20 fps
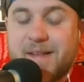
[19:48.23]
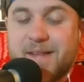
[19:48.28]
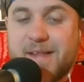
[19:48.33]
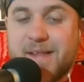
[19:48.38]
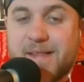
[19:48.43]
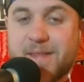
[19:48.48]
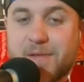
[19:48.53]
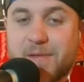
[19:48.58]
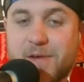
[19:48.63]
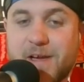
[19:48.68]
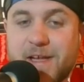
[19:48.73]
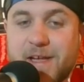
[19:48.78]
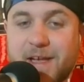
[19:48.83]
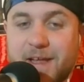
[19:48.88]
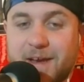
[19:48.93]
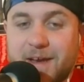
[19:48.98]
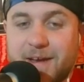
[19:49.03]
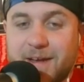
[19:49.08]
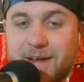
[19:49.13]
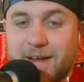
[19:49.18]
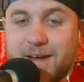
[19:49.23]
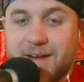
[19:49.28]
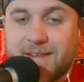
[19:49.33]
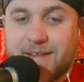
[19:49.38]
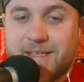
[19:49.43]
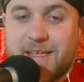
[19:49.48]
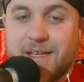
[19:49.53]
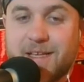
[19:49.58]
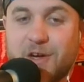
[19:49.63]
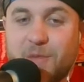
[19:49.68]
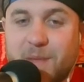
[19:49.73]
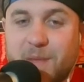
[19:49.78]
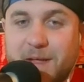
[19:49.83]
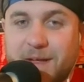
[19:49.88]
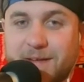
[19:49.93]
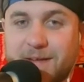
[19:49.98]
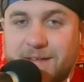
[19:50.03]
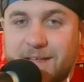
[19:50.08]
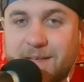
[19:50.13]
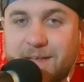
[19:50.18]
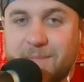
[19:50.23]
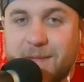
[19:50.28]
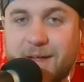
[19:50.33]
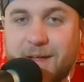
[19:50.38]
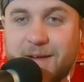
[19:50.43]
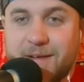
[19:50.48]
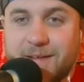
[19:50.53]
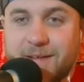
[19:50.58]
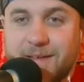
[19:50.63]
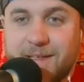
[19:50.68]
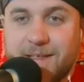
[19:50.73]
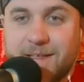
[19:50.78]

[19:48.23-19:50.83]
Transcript: EC3 and Tito being a team, man.